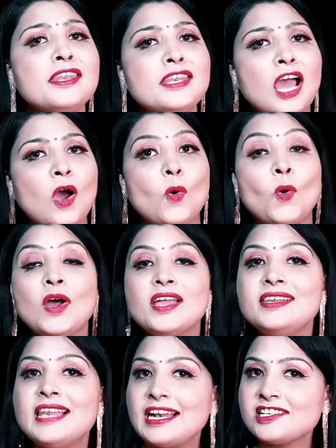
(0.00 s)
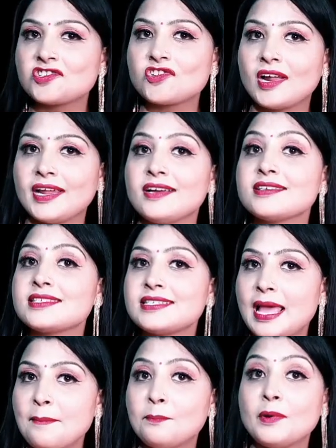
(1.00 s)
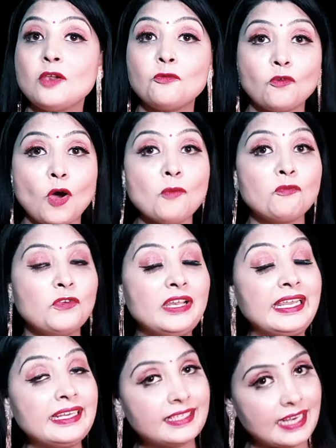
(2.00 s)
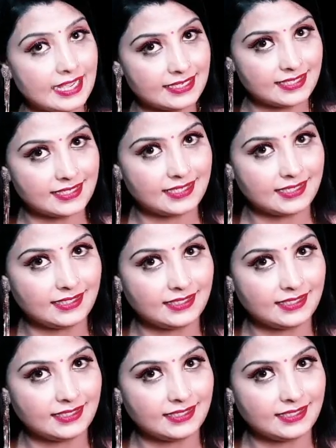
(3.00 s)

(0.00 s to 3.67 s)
now let's try a sample form filling task.